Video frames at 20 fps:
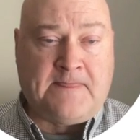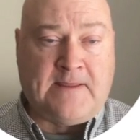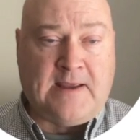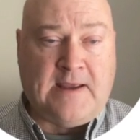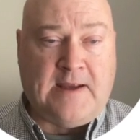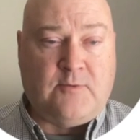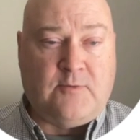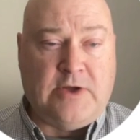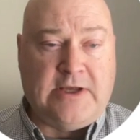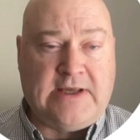
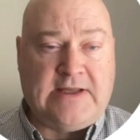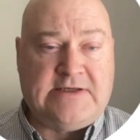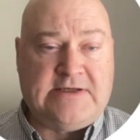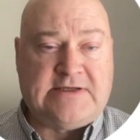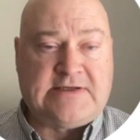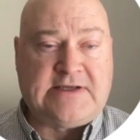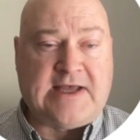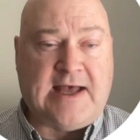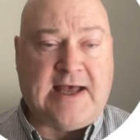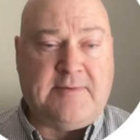And we can
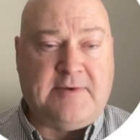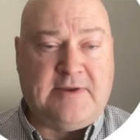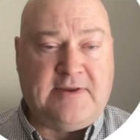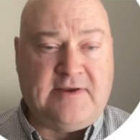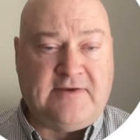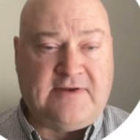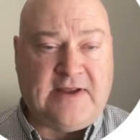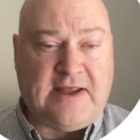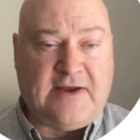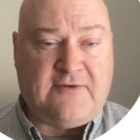just copy
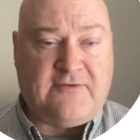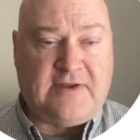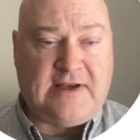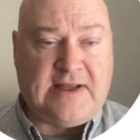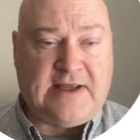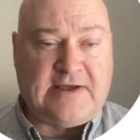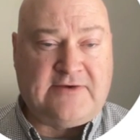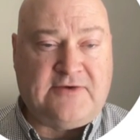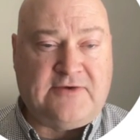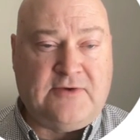this down for the
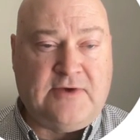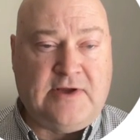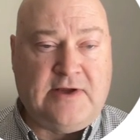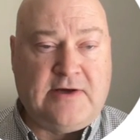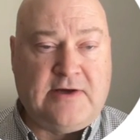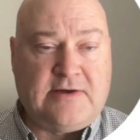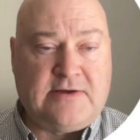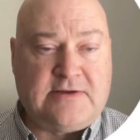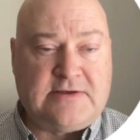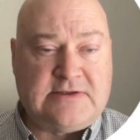next two
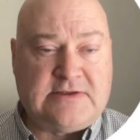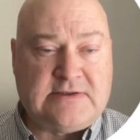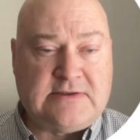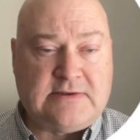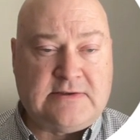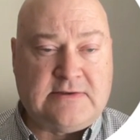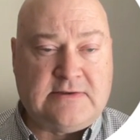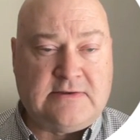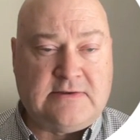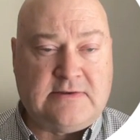years.
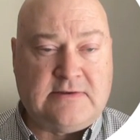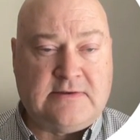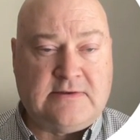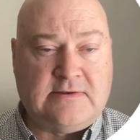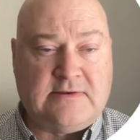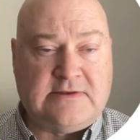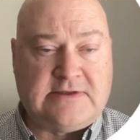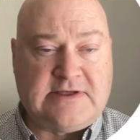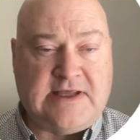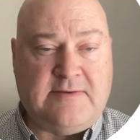
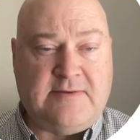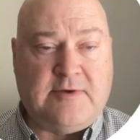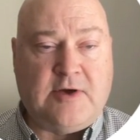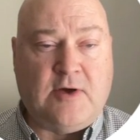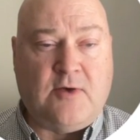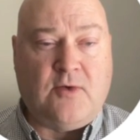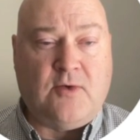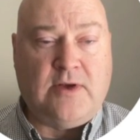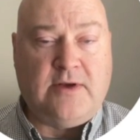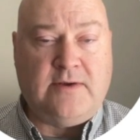Let's keep
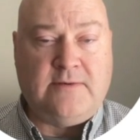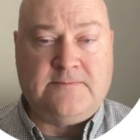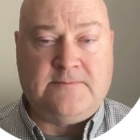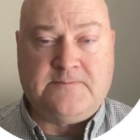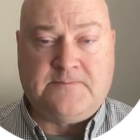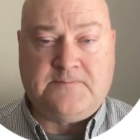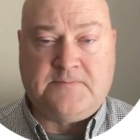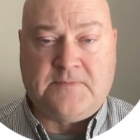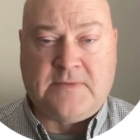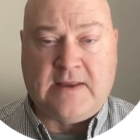going.
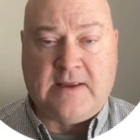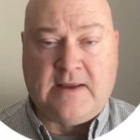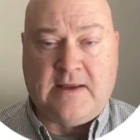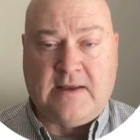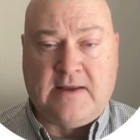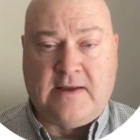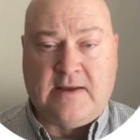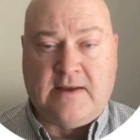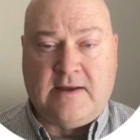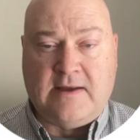
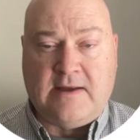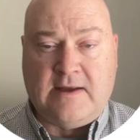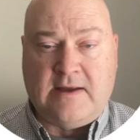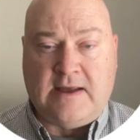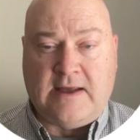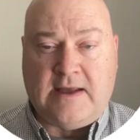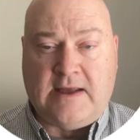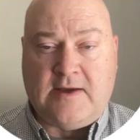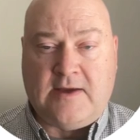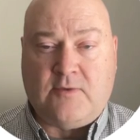
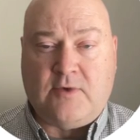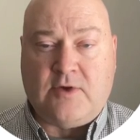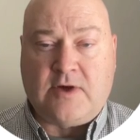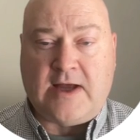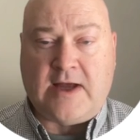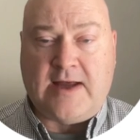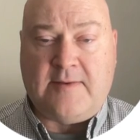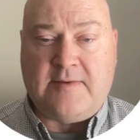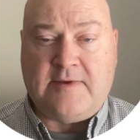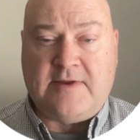And we'll
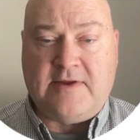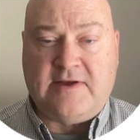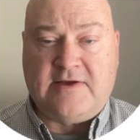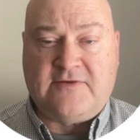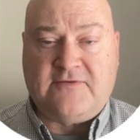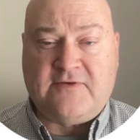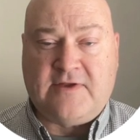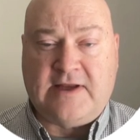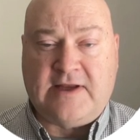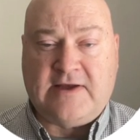copy this
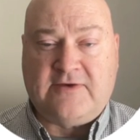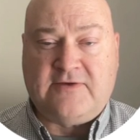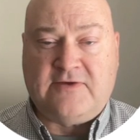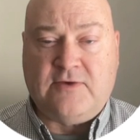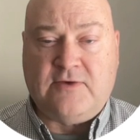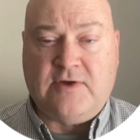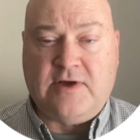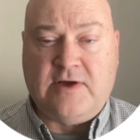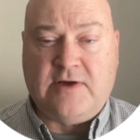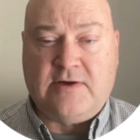for the next
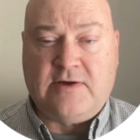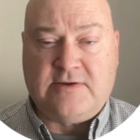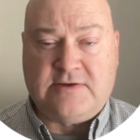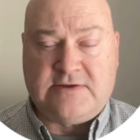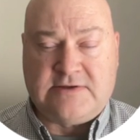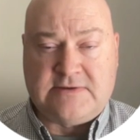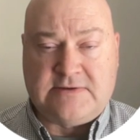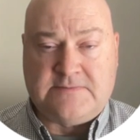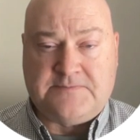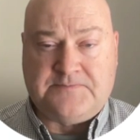two
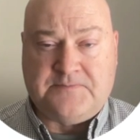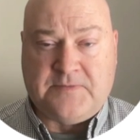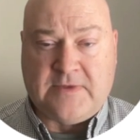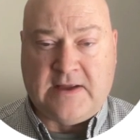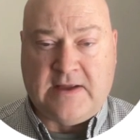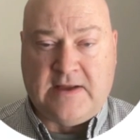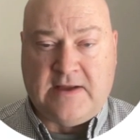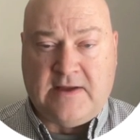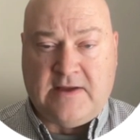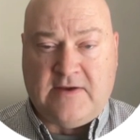years.
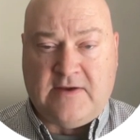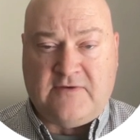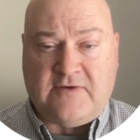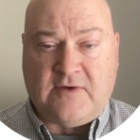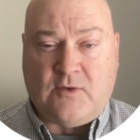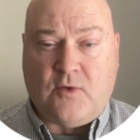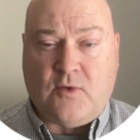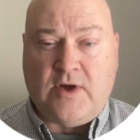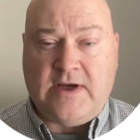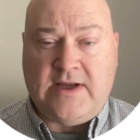
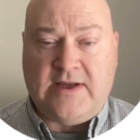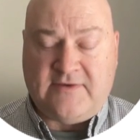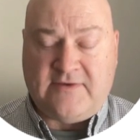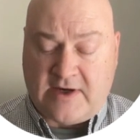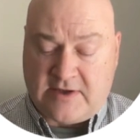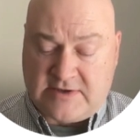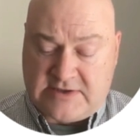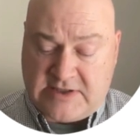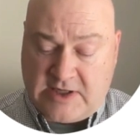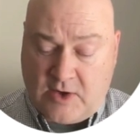So what is
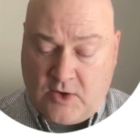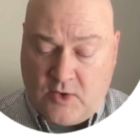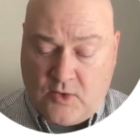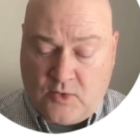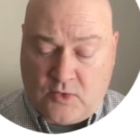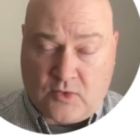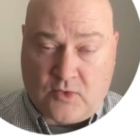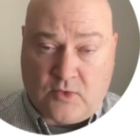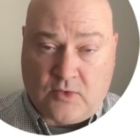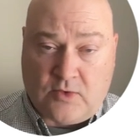our
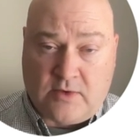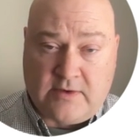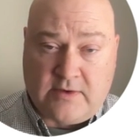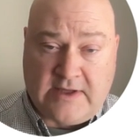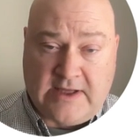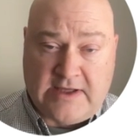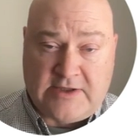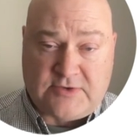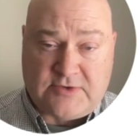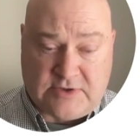total
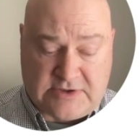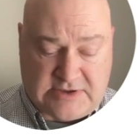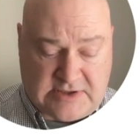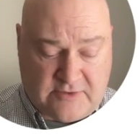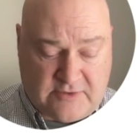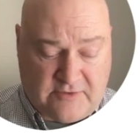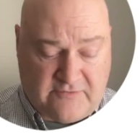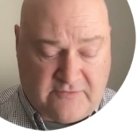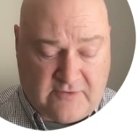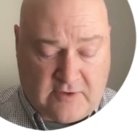interest
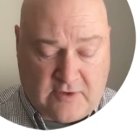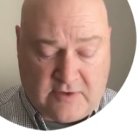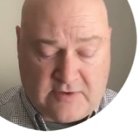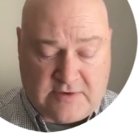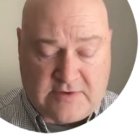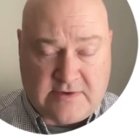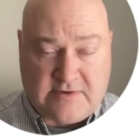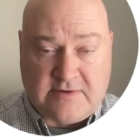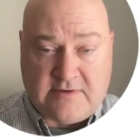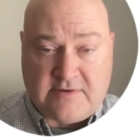that we've
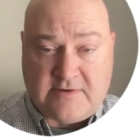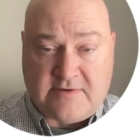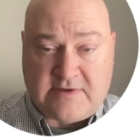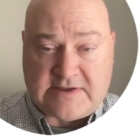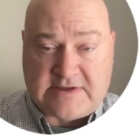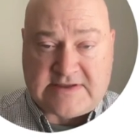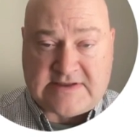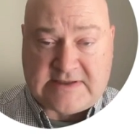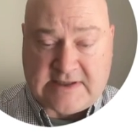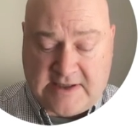earned? The
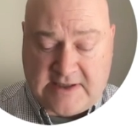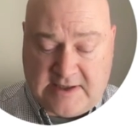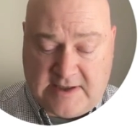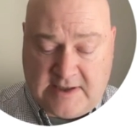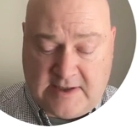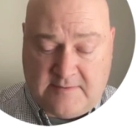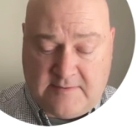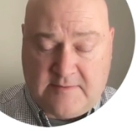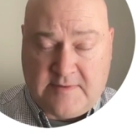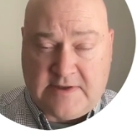
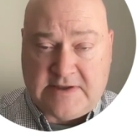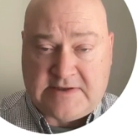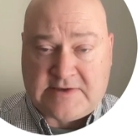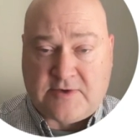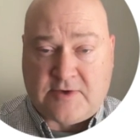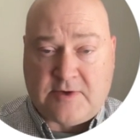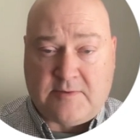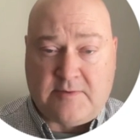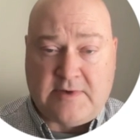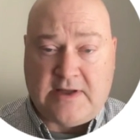sum is
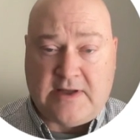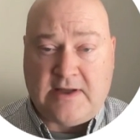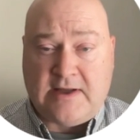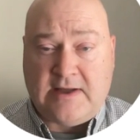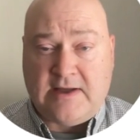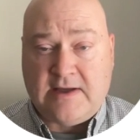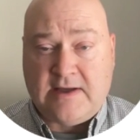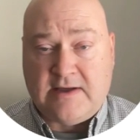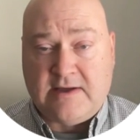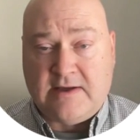going to
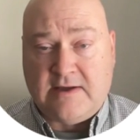be